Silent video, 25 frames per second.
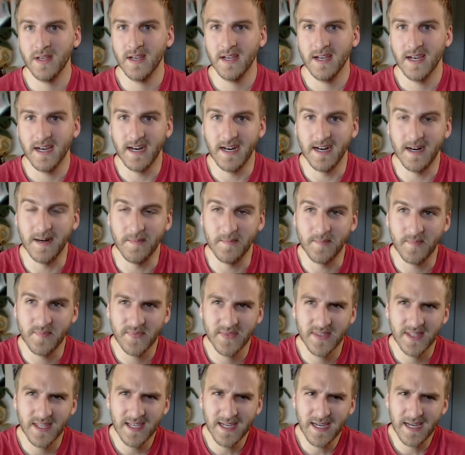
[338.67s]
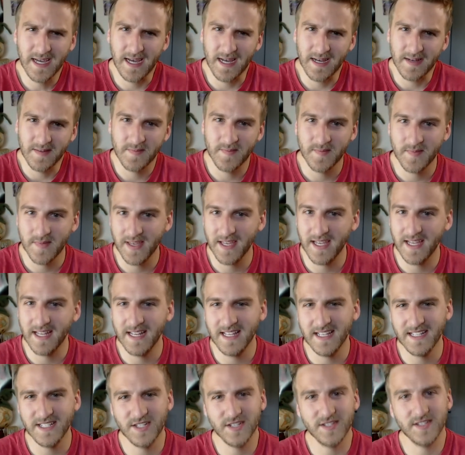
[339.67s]
um, yeah, and
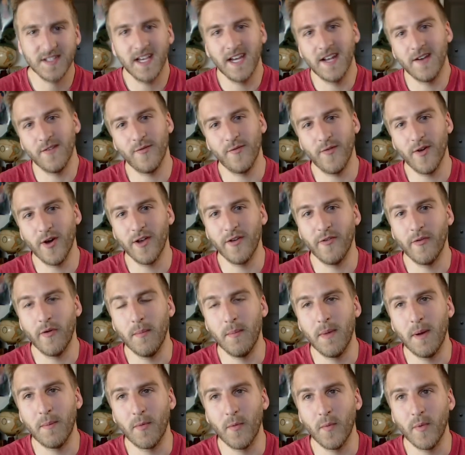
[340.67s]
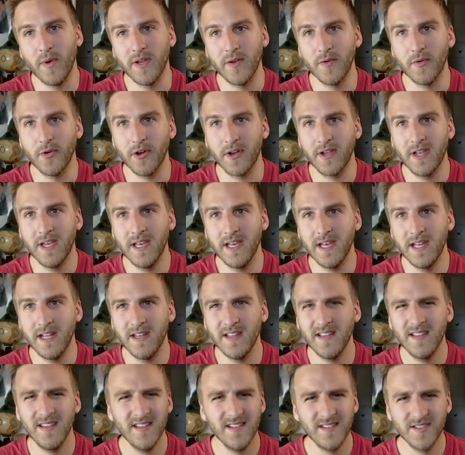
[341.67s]
it's just kind of fun to remember when you were a kid.
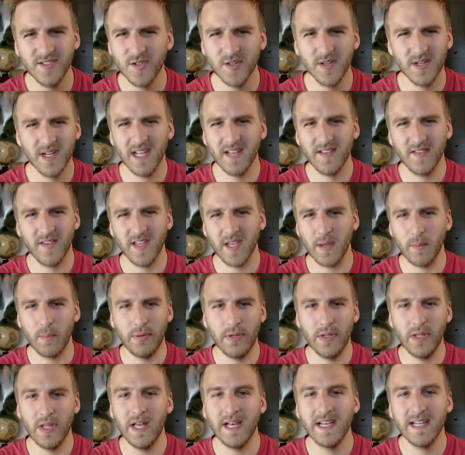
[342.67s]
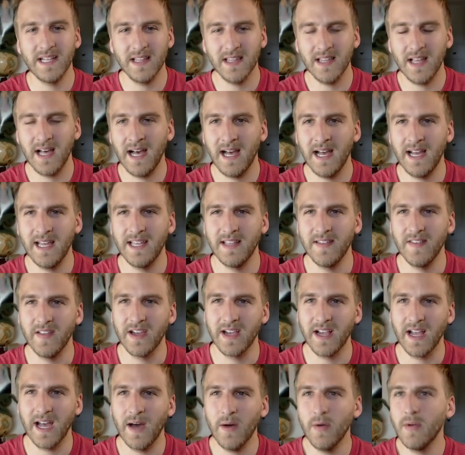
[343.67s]
Did you guys like play a lot? And
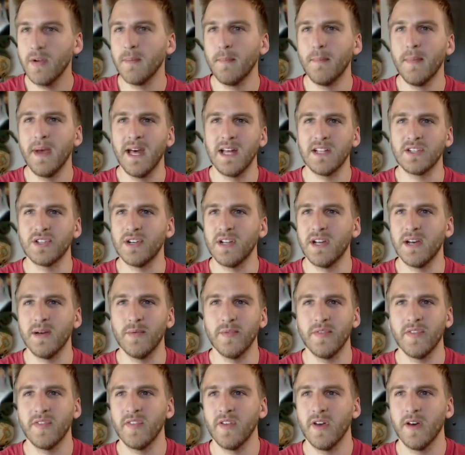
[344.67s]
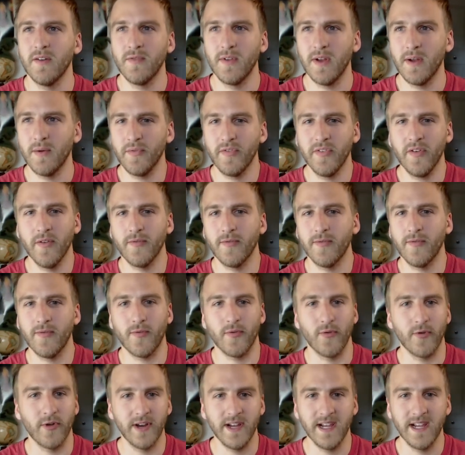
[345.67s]
like, I would imagine I was stuff, and I was so
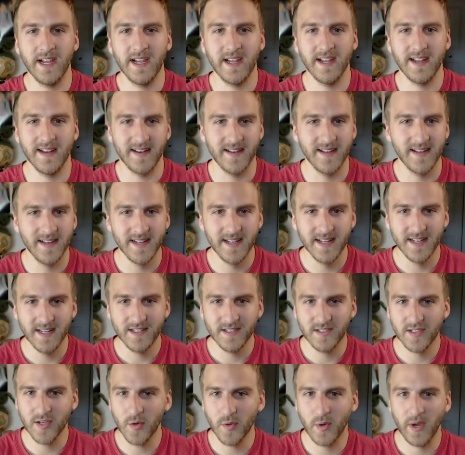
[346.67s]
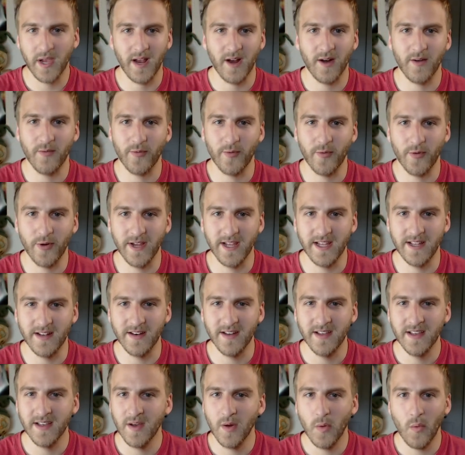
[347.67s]
free and so carefree. And
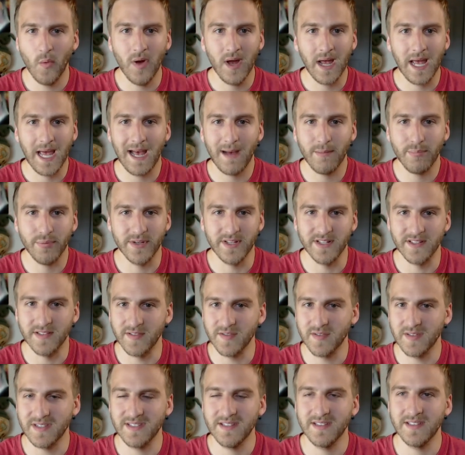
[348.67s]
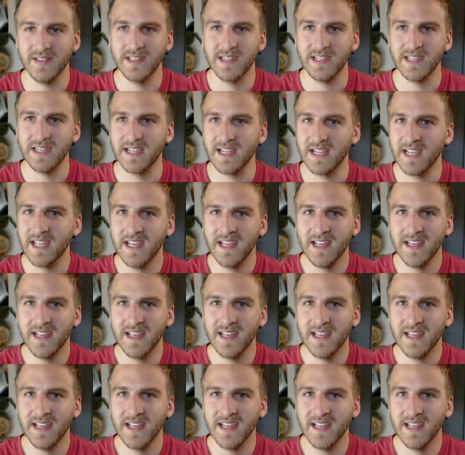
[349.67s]
what happens? Like,